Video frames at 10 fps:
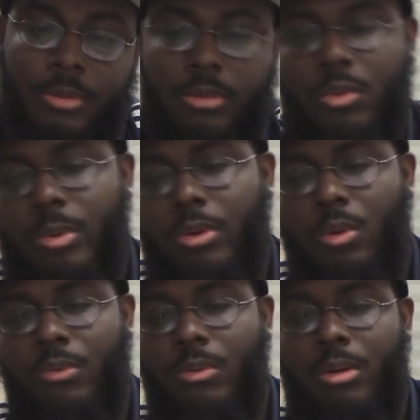the winner
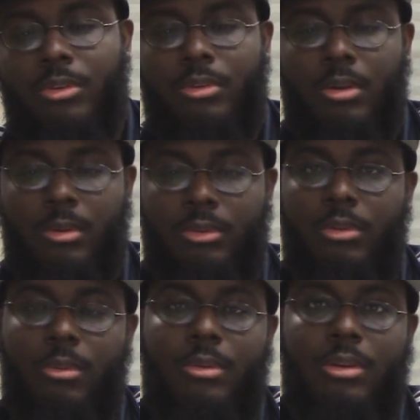overall is
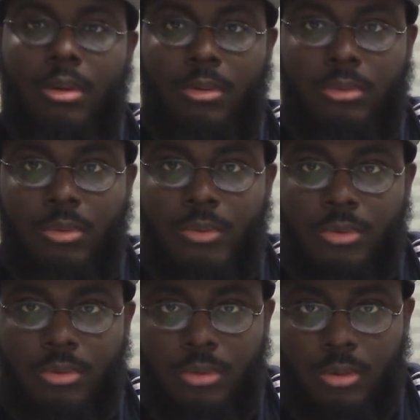Naruto. Naruto
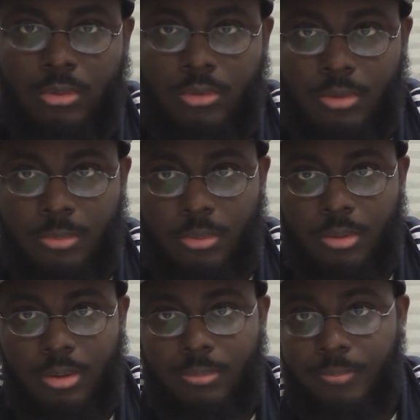versus Naruto
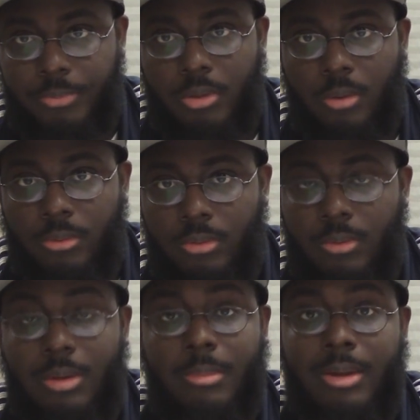Shippuden.
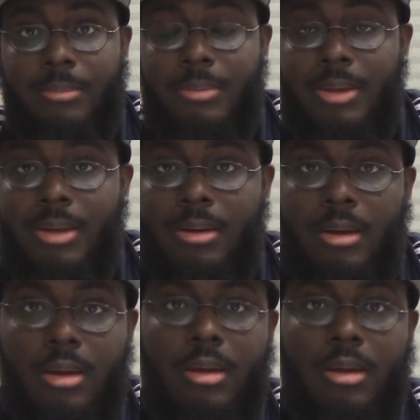Naruto, in my opinion.